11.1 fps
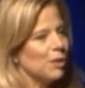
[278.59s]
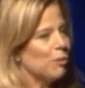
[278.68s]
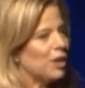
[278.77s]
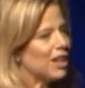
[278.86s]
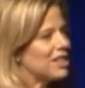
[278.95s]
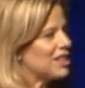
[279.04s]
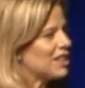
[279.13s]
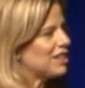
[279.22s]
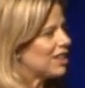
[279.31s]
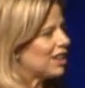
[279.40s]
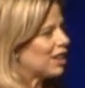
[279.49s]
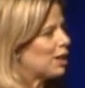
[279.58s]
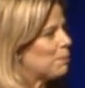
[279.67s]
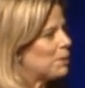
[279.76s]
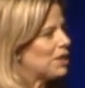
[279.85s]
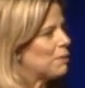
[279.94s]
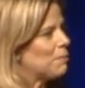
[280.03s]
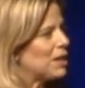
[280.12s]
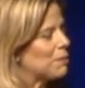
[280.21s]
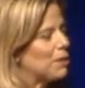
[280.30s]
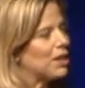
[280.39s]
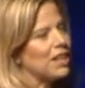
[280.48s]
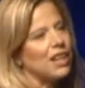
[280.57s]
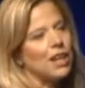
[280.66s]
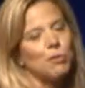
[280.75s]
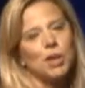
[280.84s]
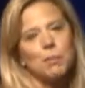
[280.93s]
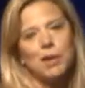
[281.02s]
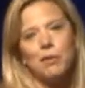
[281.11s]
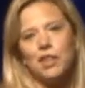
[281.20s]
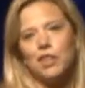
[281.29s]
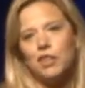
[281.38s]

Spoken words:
what I did at that company to make money, and work my way